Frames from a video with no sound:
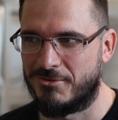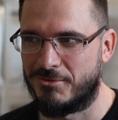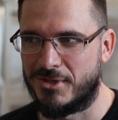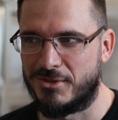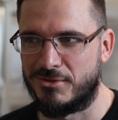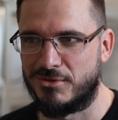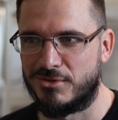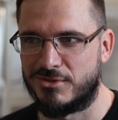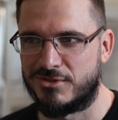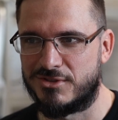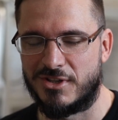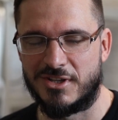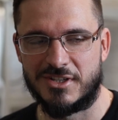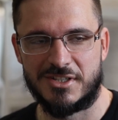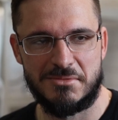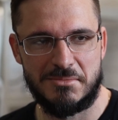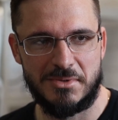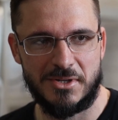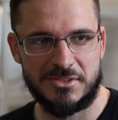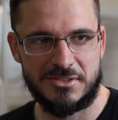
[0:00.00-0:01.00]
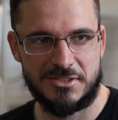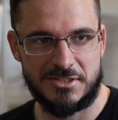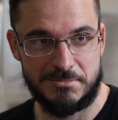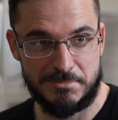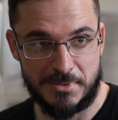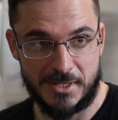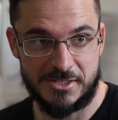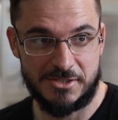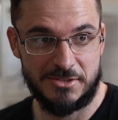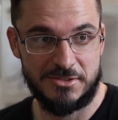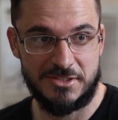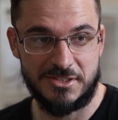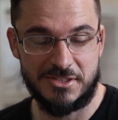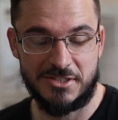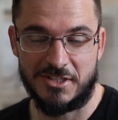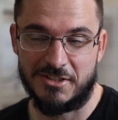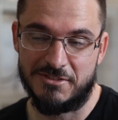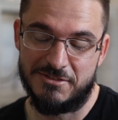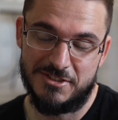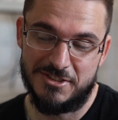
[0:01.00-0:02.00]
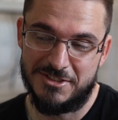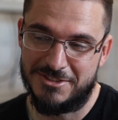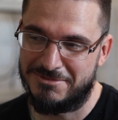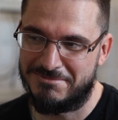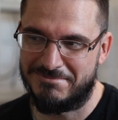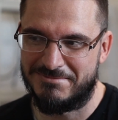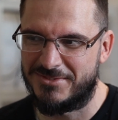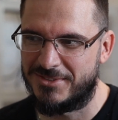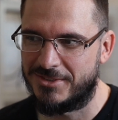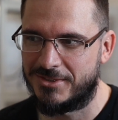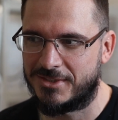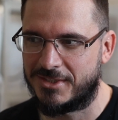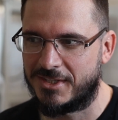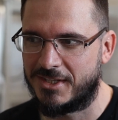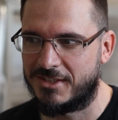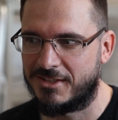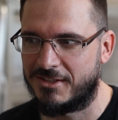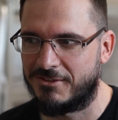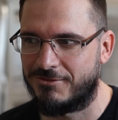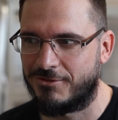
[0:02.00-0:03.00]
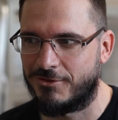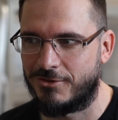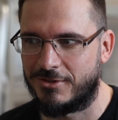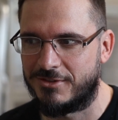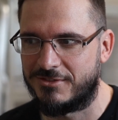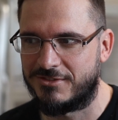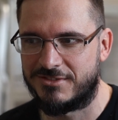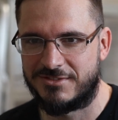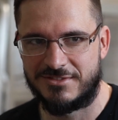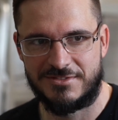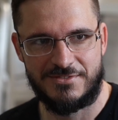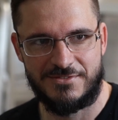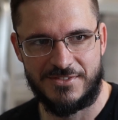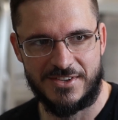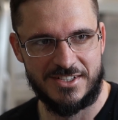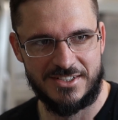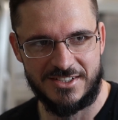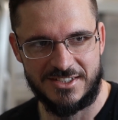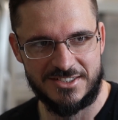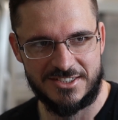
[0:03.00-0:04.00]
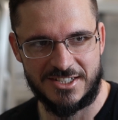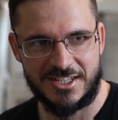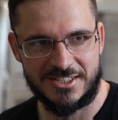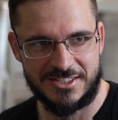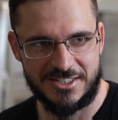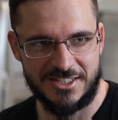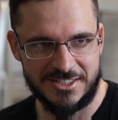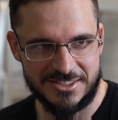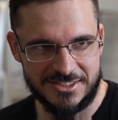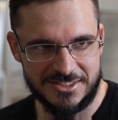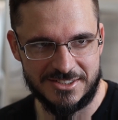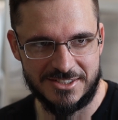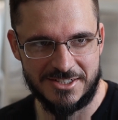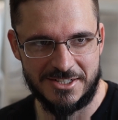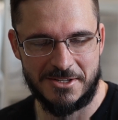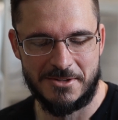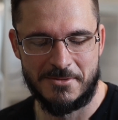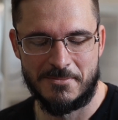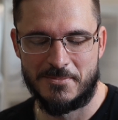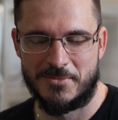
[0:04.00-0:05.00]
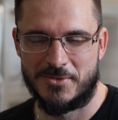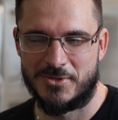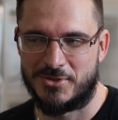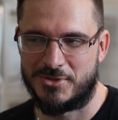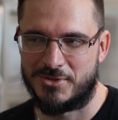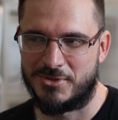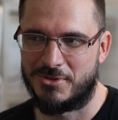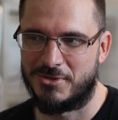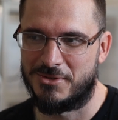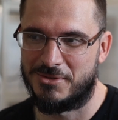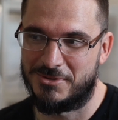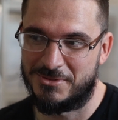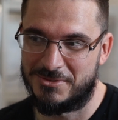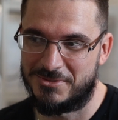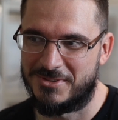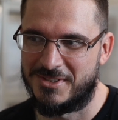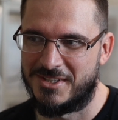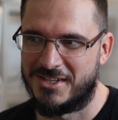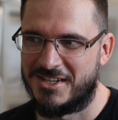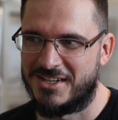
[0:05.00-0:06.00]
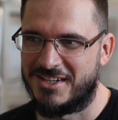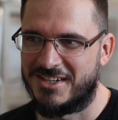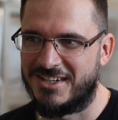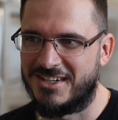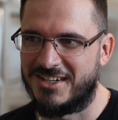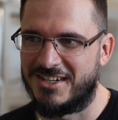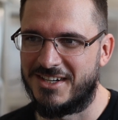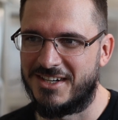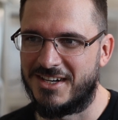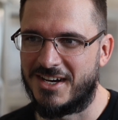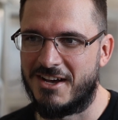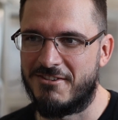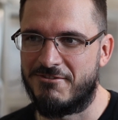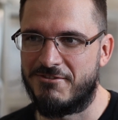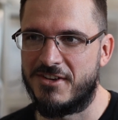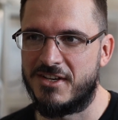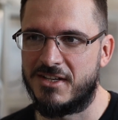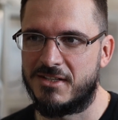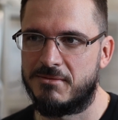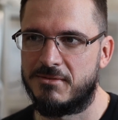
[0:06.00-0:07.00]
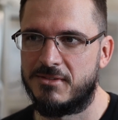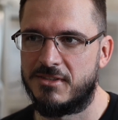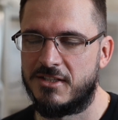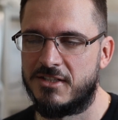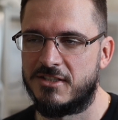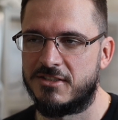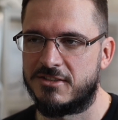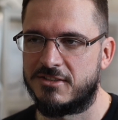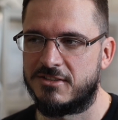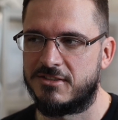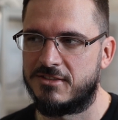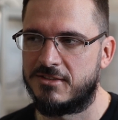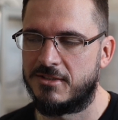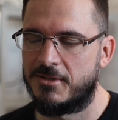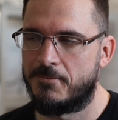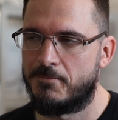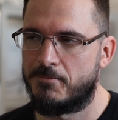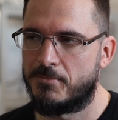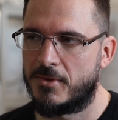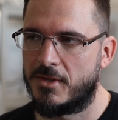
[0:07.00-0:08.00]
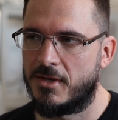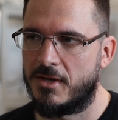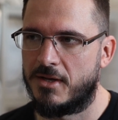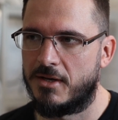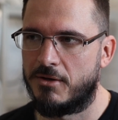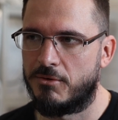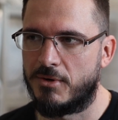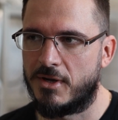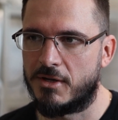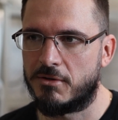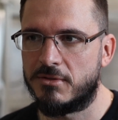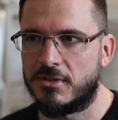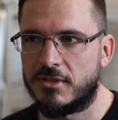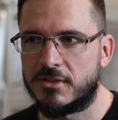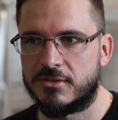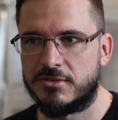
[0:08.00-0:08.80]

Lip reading: when you talk about specialty coffee, you can afford things like this. So I think this regular